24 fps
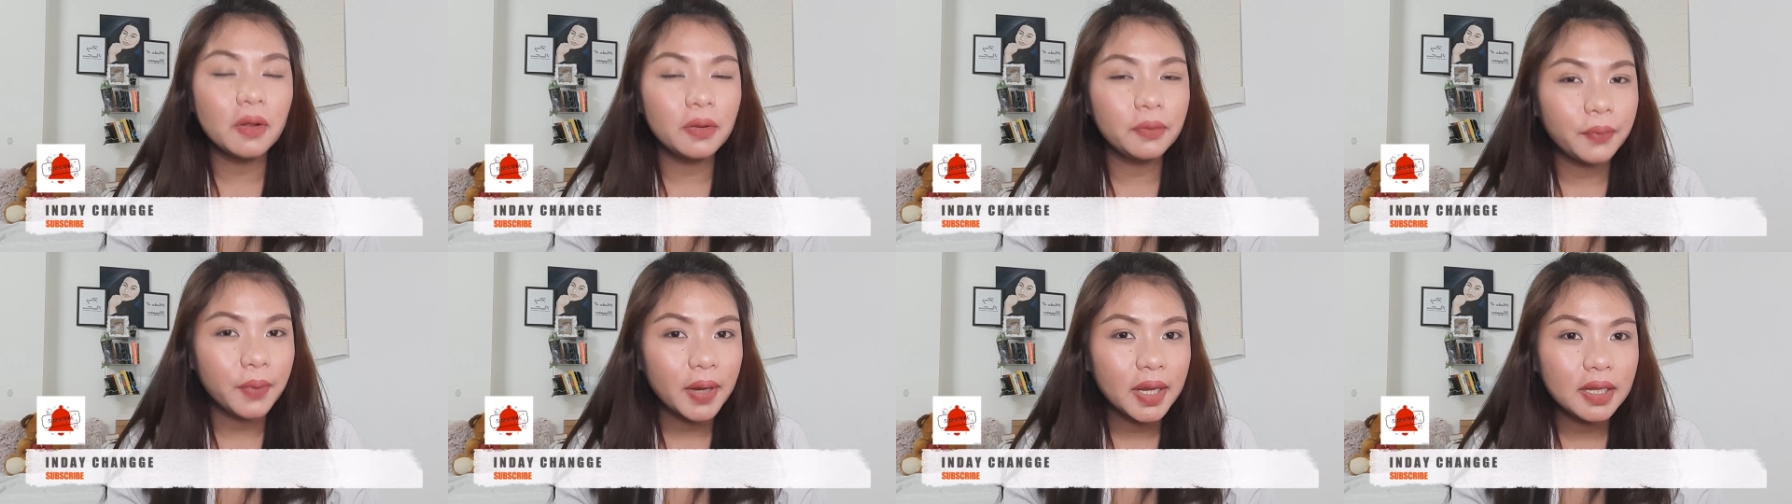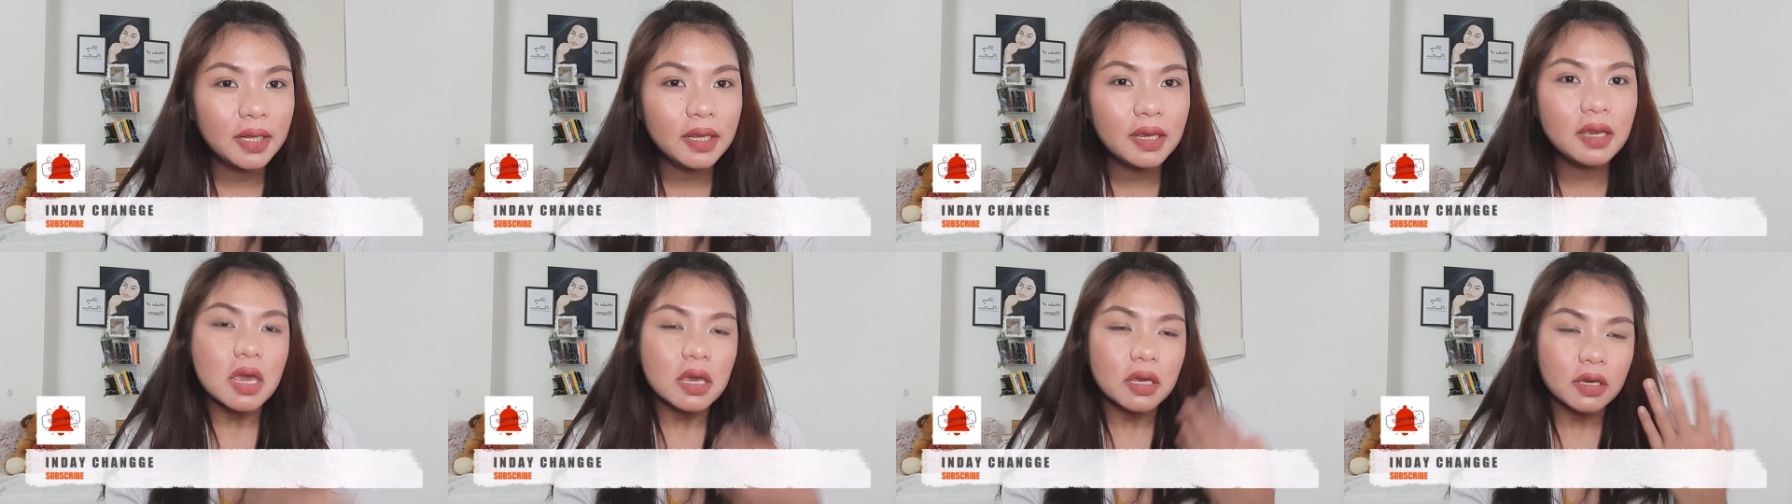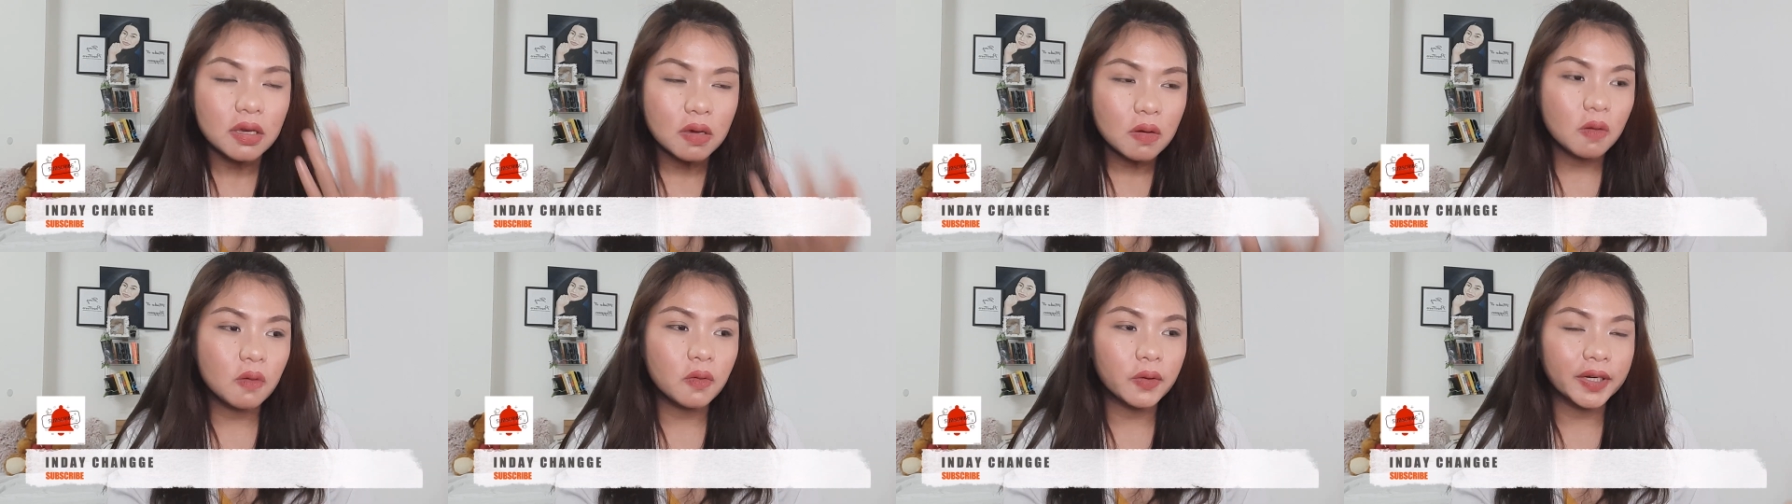already
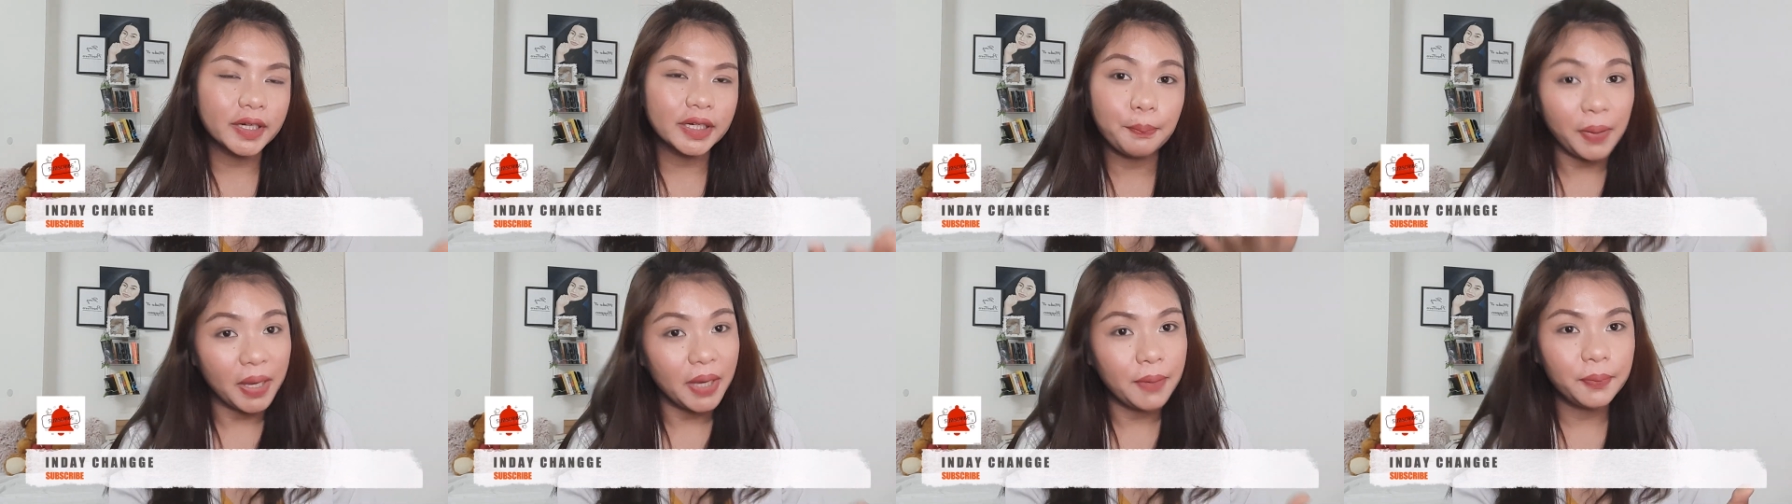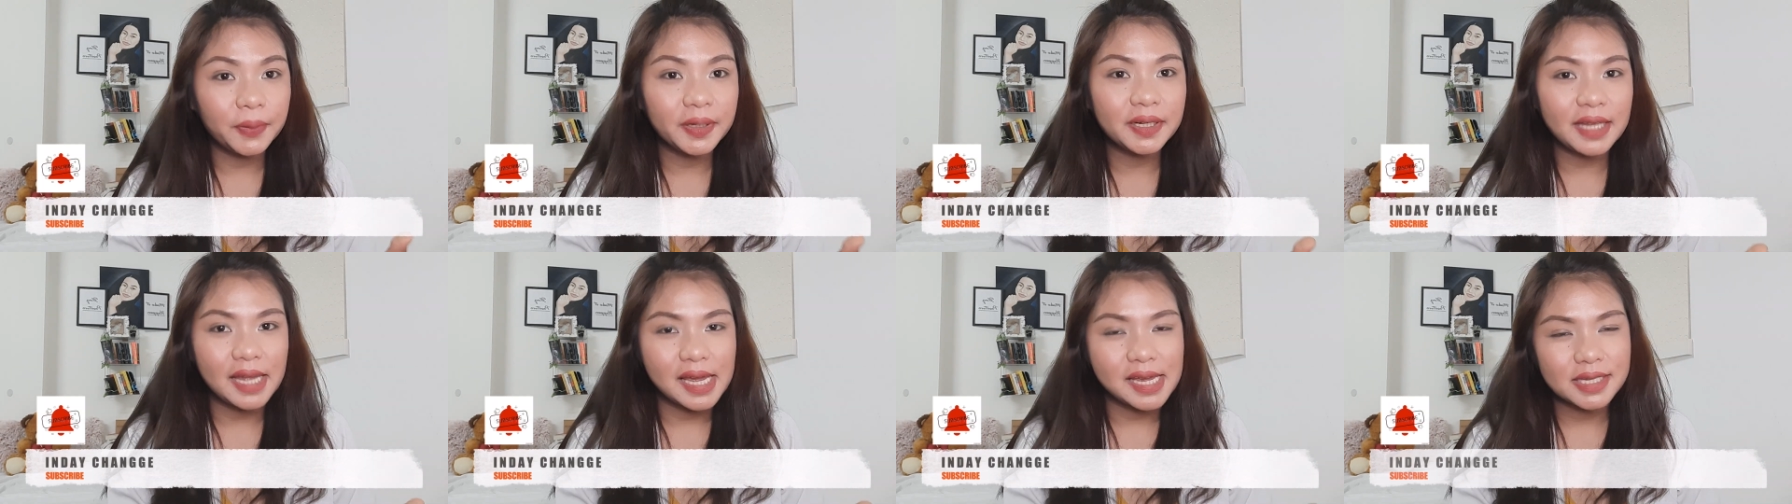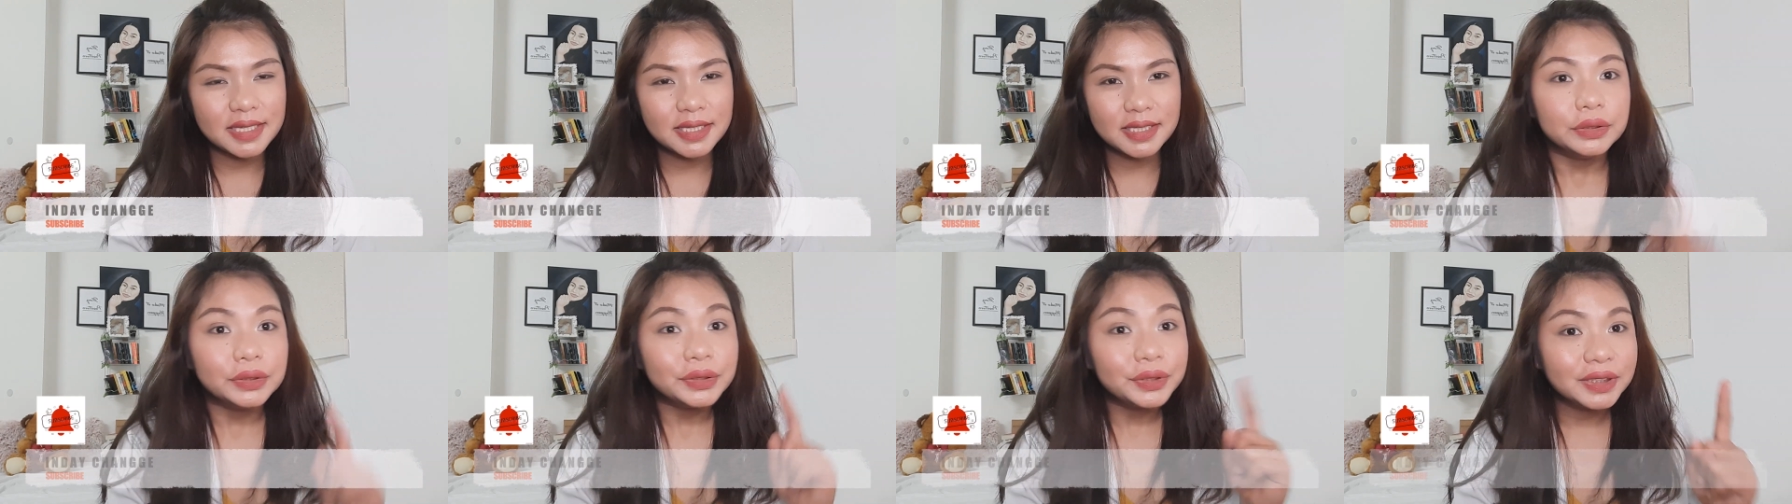your paper test.